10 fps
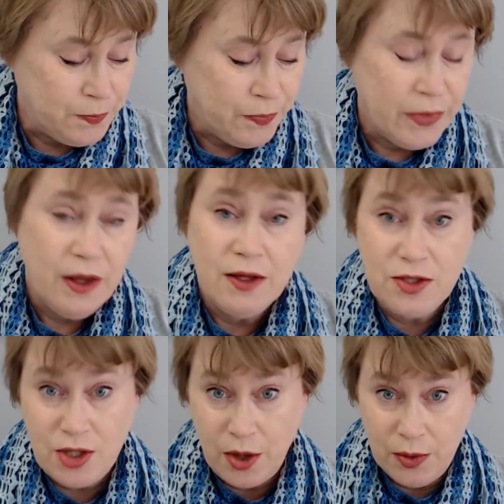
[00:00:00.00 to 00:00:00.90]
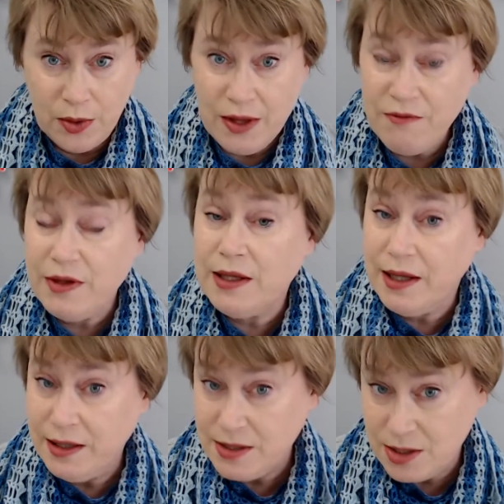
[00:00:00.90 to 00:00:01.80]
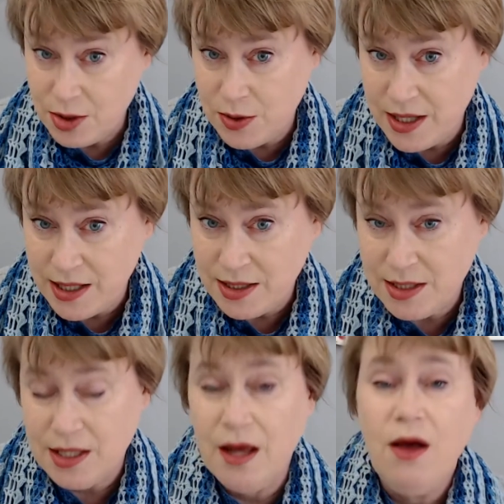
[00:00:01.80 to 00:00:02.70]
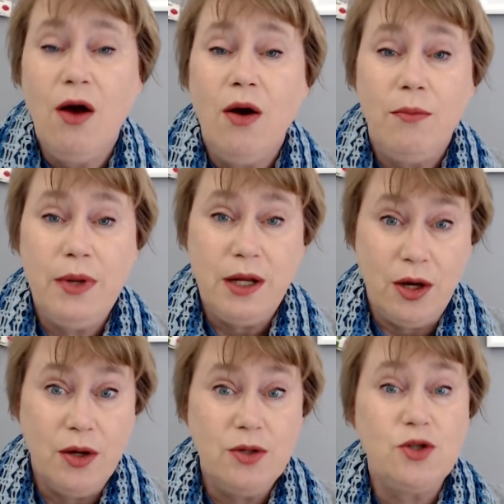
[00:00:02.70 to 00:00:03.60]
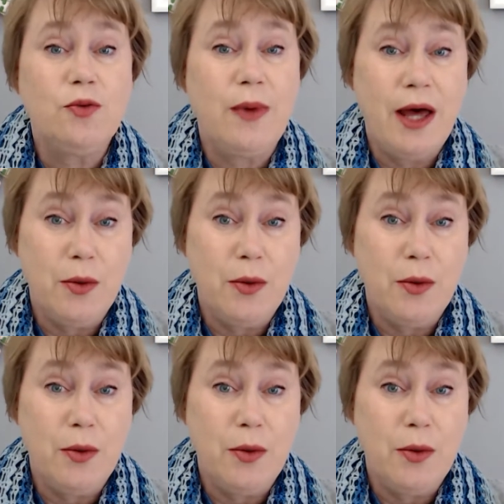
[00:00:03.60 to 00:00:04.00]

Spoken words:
So you can find links to this below, to my